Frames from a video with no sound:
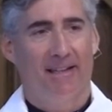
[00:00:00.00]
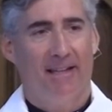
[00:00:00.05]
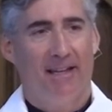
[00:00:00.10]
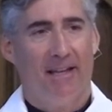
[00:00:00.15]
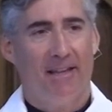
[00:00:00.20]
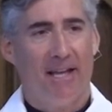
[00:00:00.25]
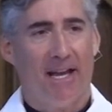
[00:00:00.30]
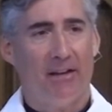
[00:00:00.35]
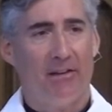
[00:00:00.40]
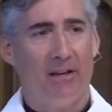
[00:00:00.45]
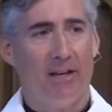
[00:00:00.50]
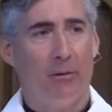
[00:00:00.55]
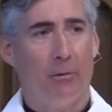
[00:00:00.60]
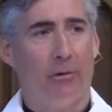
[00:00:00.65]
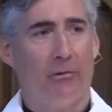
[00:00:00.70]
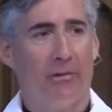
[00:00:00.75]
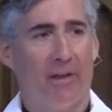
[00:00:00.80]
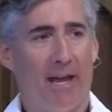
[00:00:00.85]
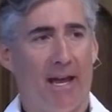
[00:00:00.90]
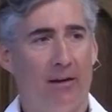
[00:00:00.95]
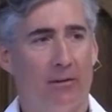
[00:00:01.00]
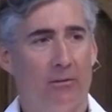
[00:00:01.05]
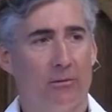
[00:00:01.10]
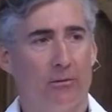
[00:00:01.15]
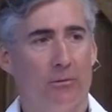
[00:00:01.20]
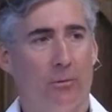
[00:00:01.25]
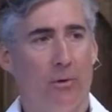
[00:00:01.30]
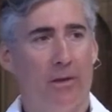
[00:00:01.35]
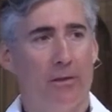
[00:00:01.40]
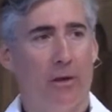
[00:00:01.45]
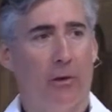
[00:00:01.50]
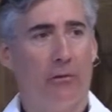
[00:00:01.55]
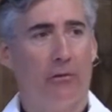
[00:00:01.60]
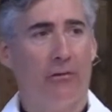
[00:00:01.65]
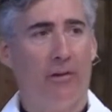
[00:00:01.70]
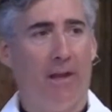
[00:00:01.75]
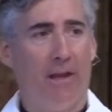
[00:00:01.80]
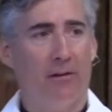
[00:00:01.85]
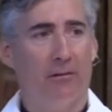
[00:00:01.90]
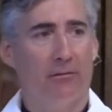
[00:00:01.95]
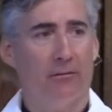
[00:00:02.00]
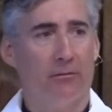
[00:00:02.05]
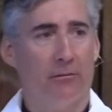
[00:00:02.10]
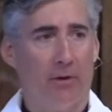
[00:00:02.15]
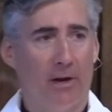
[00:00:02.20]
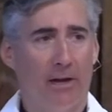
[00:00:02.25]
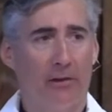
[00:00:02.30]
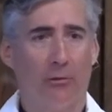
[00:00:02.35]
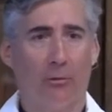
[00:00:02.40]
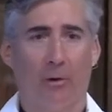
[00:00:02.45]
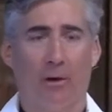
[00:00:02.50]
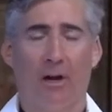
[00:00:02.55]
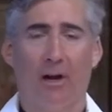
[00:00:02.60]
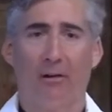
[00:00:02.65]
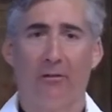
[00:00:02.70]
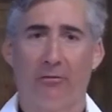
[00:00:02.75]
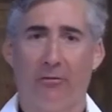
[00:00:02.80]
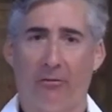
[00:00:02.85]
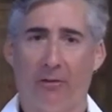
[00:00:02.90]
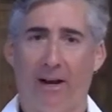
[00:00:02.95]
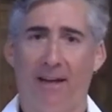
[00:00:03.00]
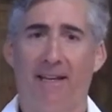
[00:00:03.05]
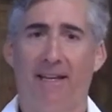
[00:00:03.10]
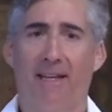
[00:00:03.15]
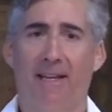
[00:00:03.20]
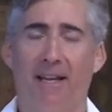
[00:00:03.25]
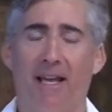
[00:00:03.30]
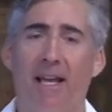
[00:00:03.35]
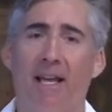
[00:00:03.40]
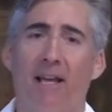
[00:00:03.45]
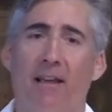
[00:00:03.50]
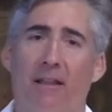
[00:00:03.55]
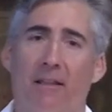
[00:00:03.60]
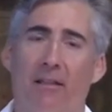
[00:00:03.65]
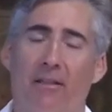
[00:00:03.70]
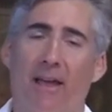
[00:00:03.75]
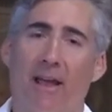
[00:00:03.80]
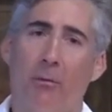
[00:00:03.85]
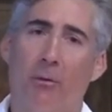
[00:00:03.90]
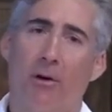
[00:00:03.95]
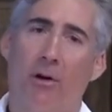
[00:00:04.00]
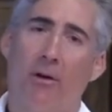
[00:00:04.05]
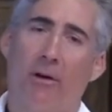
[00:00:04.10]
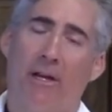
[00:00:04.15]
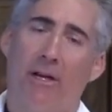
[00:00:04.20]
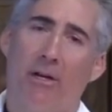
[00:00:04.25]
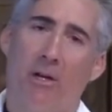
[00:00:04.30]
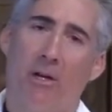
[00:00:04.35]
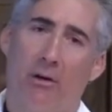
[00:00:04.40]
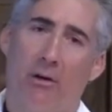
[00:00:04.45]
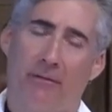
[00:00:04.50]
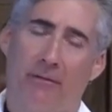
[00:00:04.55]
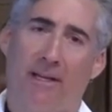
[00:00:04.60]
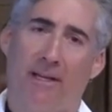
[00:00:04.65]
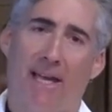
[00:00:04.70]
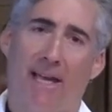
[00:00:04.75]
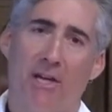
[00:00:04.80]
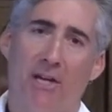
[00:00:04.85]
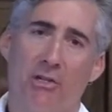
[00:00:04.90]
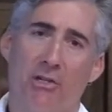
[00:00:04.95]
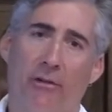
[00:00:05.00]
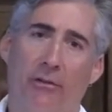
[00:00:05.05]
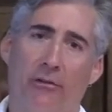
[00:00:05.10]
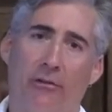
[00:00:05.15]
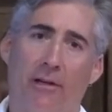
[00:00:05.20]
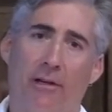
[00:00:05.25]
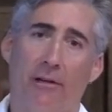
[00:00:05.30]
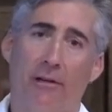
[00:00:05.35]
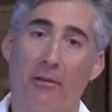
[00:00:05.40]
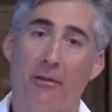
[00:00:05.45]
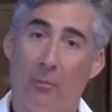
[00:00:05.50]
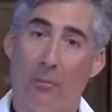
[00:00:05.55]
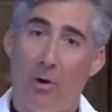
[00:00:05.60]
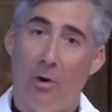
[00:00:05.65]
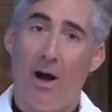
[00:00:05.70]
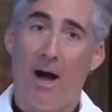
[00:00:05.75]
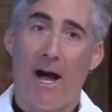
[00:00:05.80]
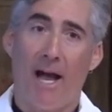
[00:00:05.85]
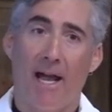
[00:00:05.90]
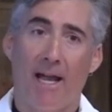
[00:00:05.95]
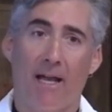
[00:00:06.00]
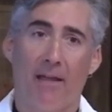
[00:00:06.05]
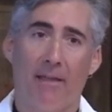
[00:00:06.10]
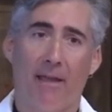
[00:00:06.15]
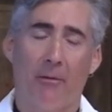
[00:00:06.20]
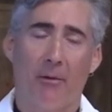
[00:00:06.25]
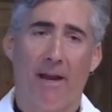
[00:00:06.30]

And the idea was that when those 10 friends were unfriended, they would all get notifications telling them why, and they would